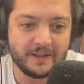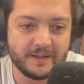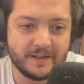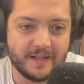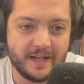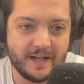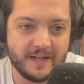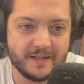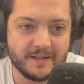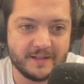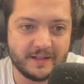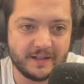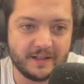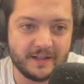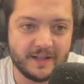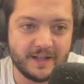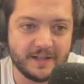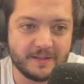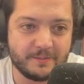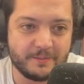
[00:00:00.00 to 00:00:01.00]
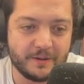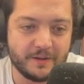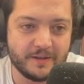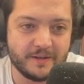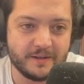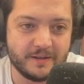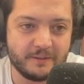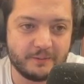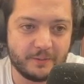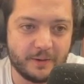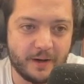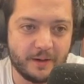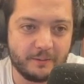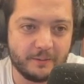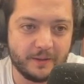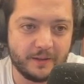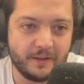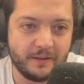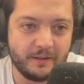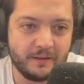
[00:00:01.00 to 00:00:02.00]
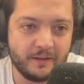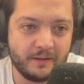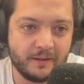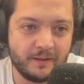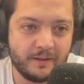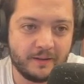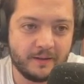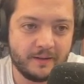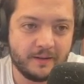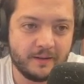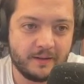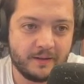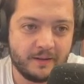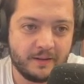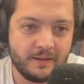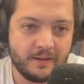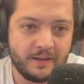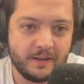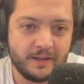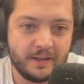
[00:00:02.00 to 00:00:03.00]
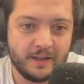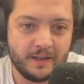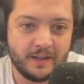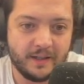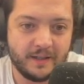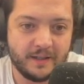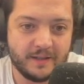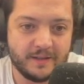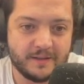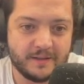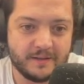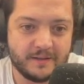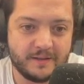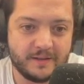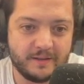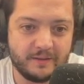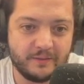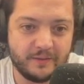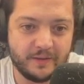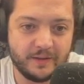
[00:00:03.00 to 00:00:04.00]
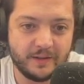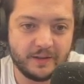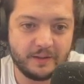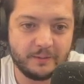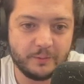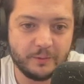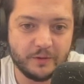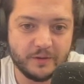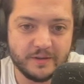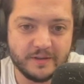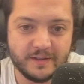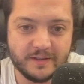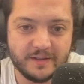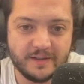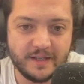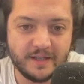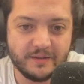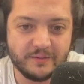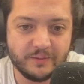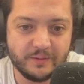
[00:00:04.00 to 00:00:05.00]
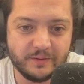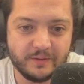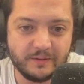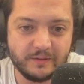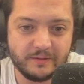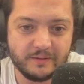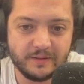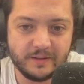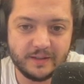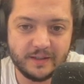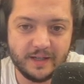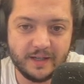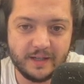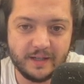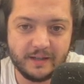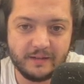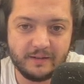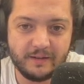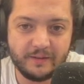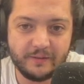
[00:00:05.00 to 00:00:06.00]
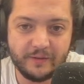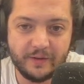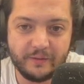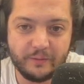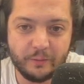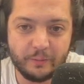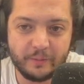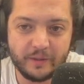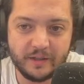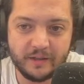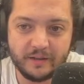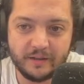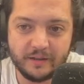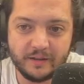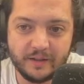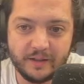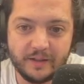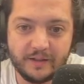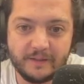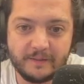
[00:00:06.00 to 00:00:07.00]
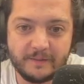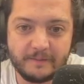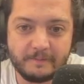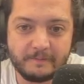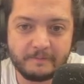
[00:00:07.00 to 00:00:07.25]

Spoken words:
this guy is like a nice person probably, and he's infinitely more successful than I have ever been online.